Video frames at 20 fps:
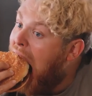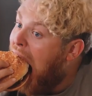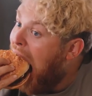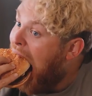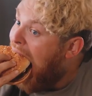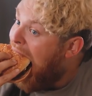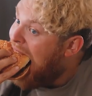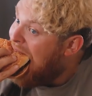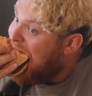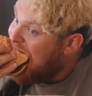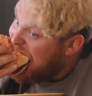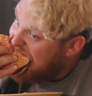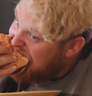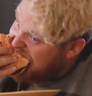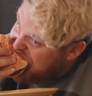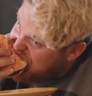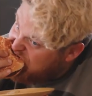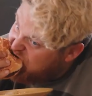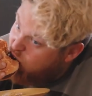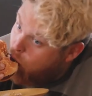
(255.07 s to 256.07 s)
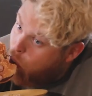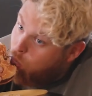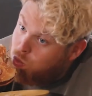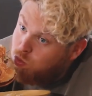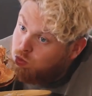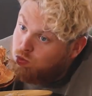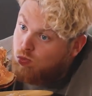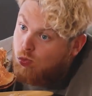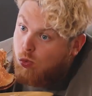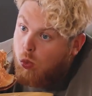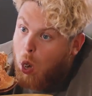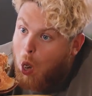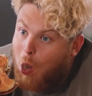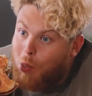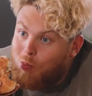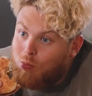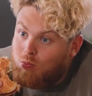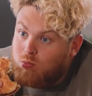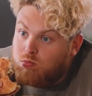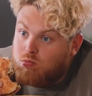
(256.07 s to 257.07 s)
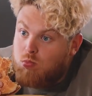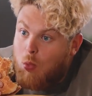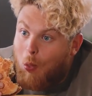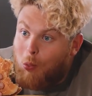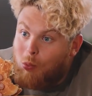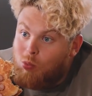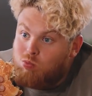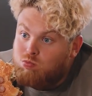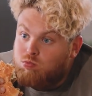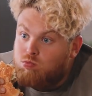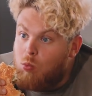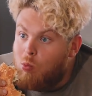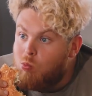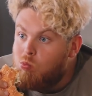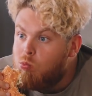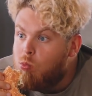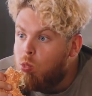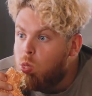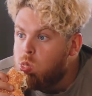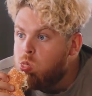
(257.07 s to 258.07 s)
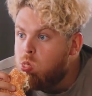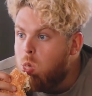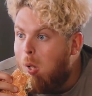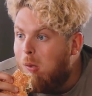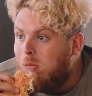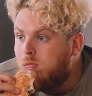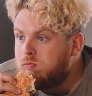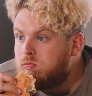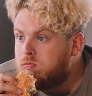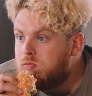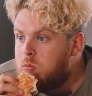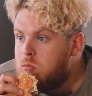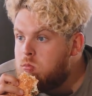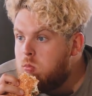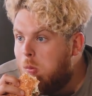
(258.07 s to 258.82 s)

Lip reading: a 4,000% increase. Why does it matter?